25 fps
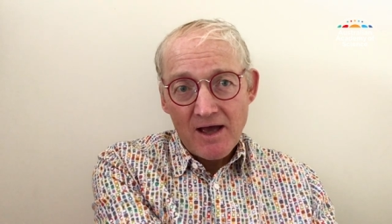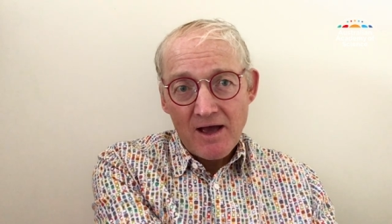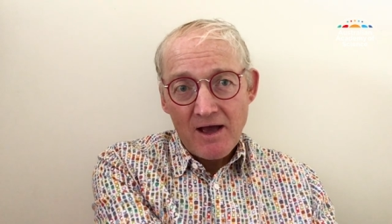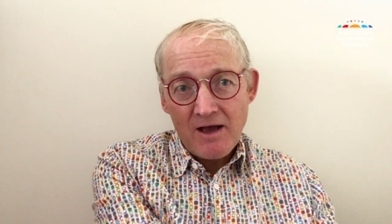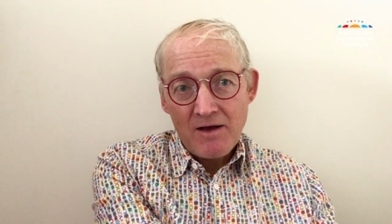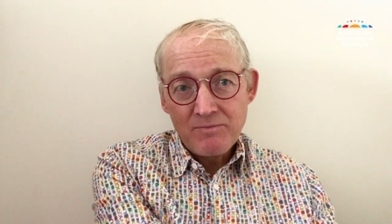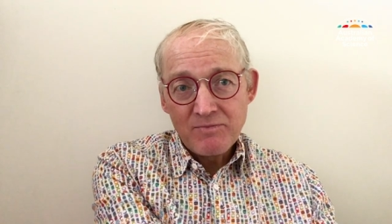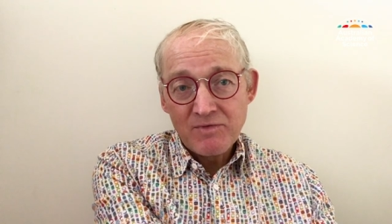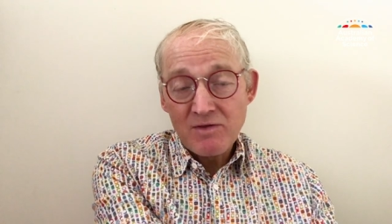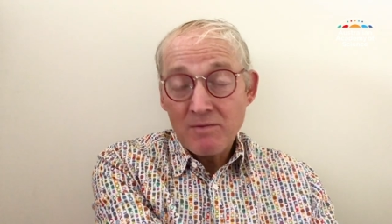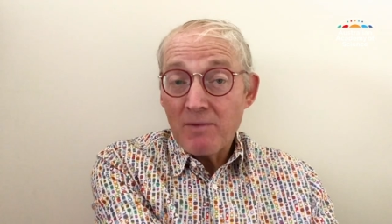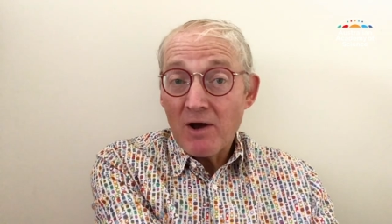
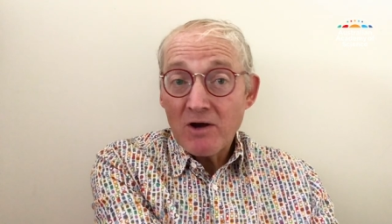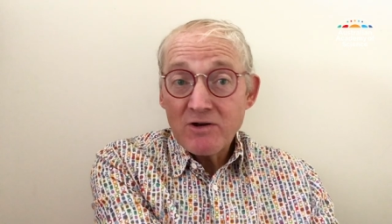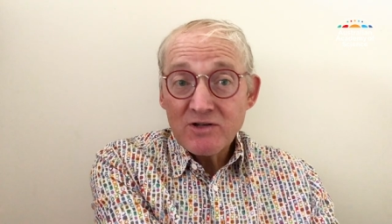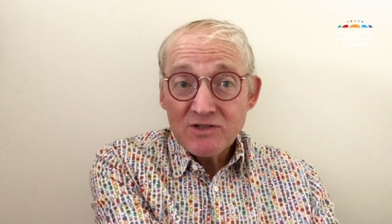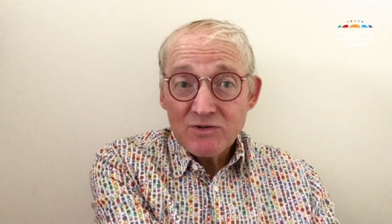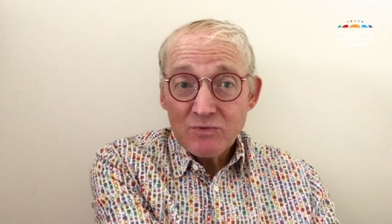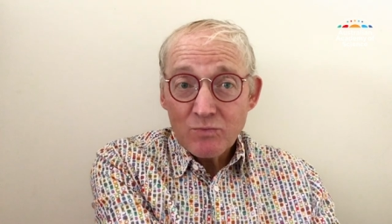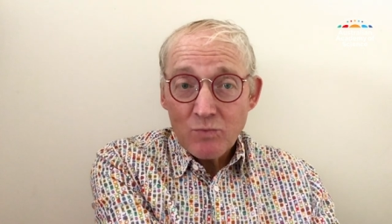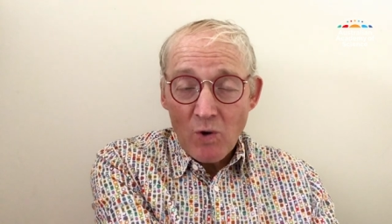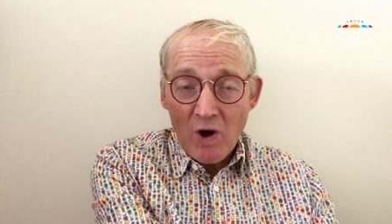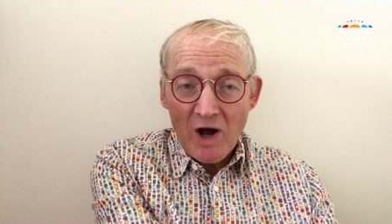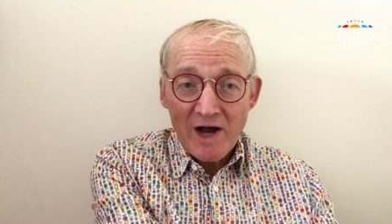Um, the
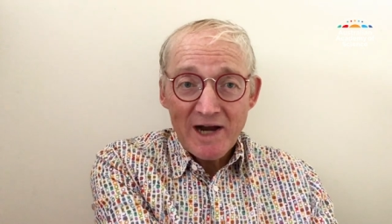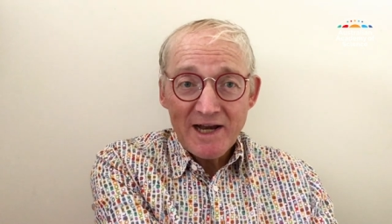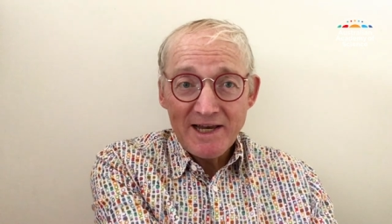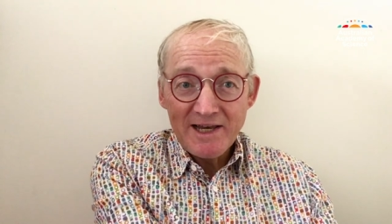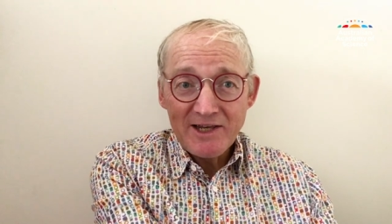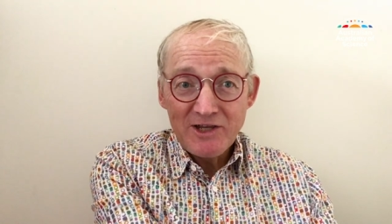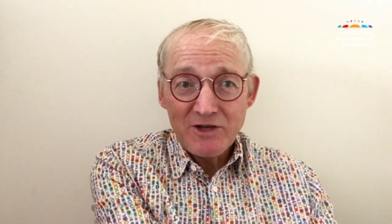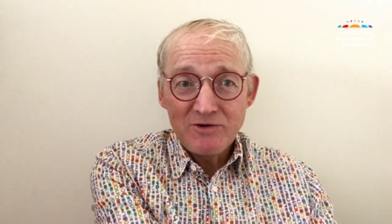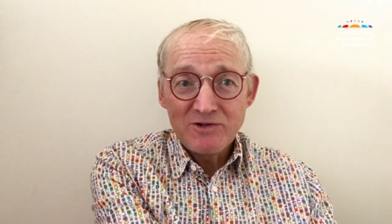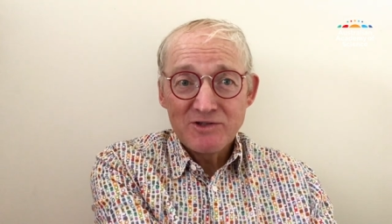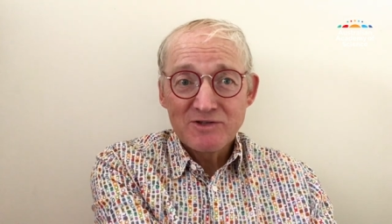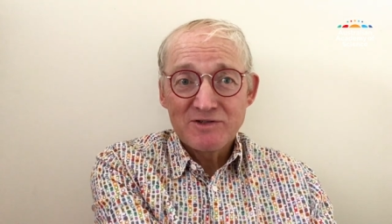most
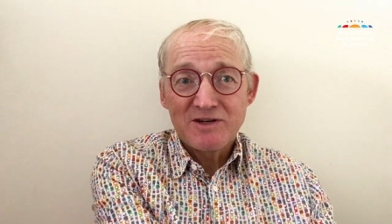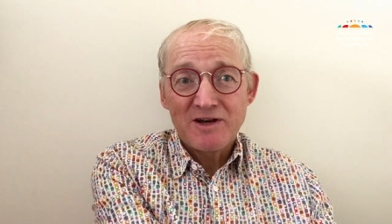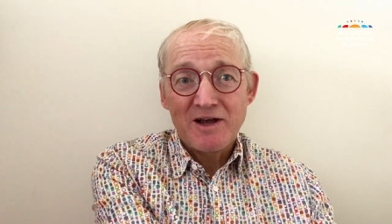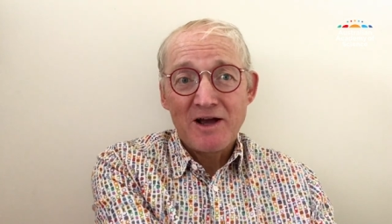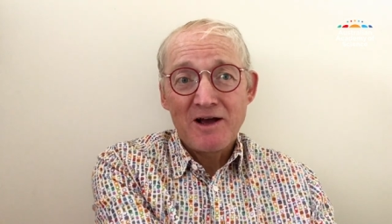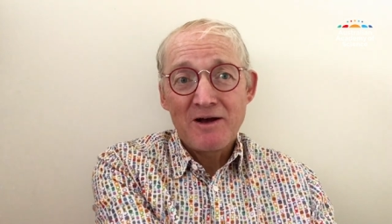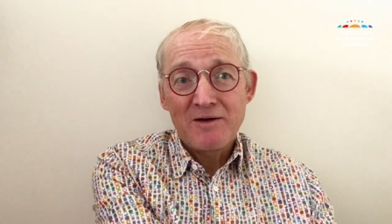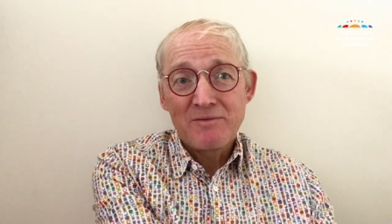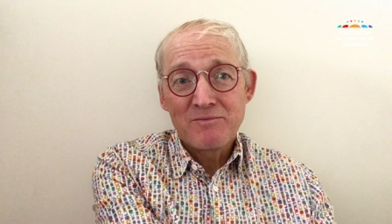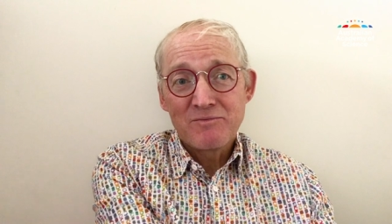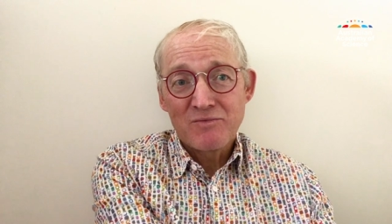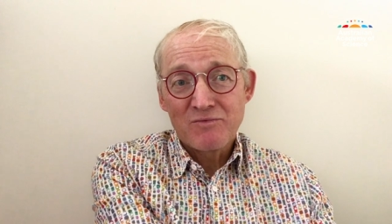widely used
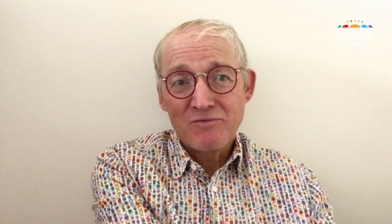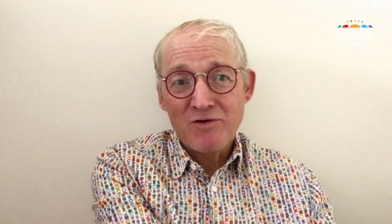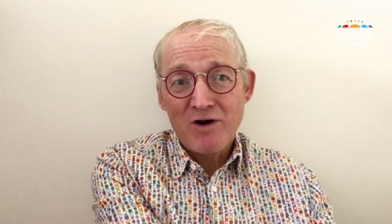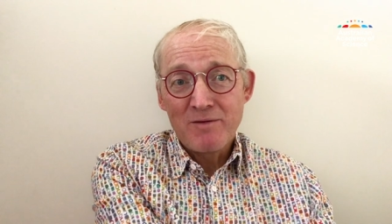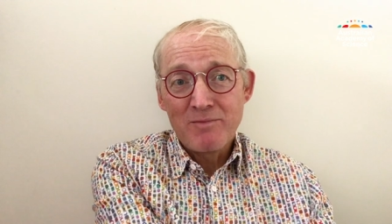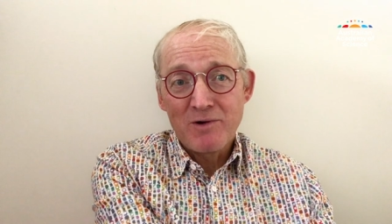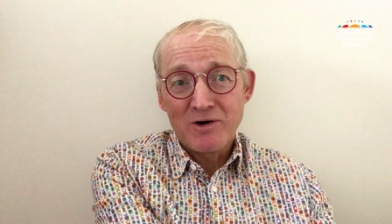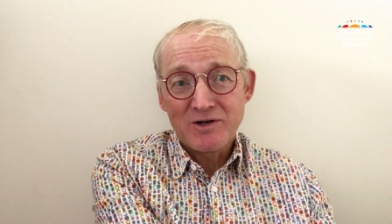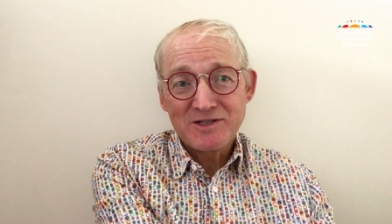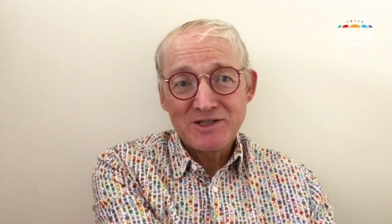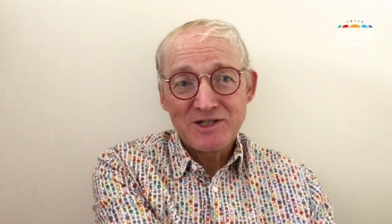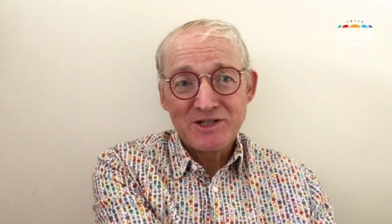um,
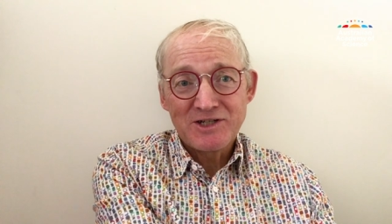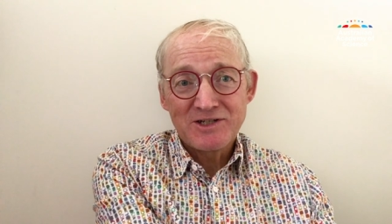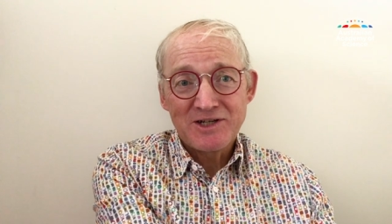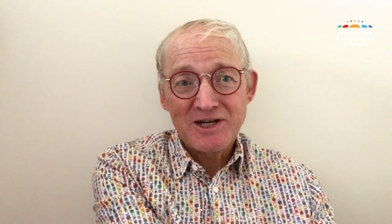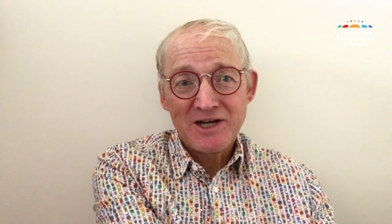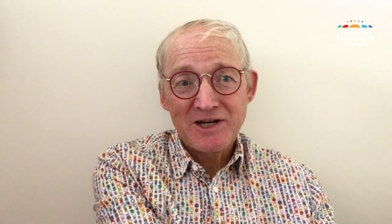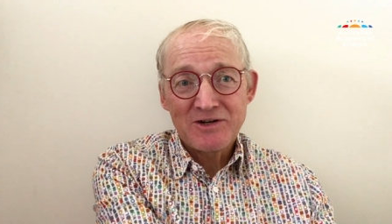robots in,